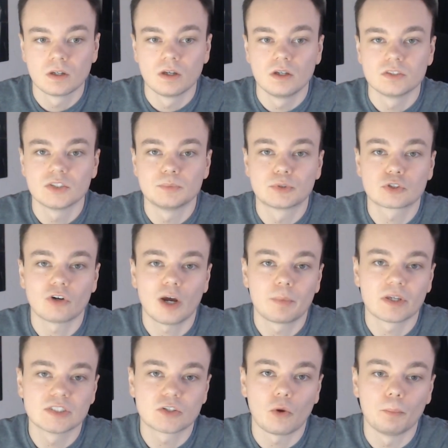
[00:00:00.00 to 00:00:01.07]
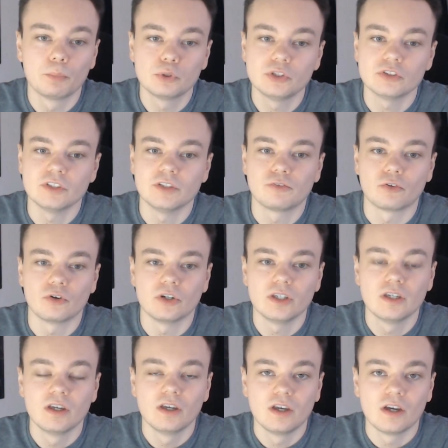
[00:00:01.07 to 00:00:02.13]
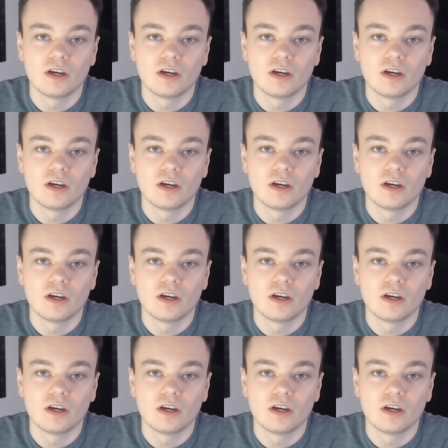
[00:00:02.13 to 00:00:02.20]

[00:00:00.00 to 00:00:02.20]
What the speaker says: Subscribing is completely free and